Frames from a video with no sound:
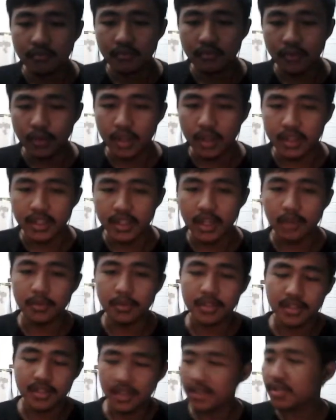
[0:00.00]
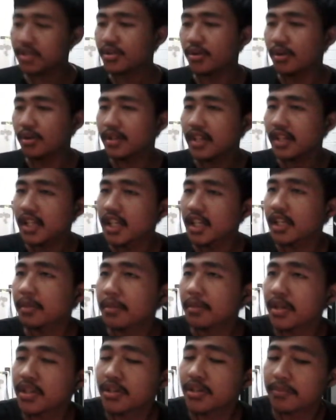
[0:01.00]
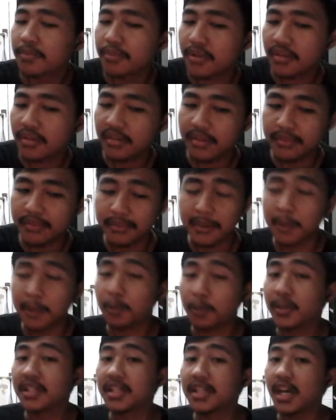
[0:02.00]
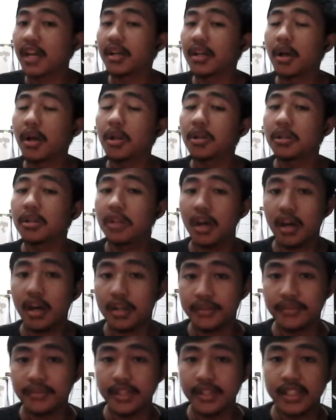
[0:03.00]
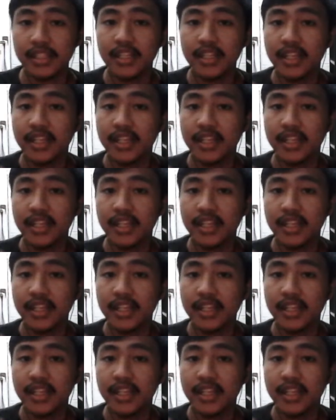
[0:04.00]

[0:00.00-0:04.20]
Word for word: Well, that was a short animation preview, but we got a lot of it.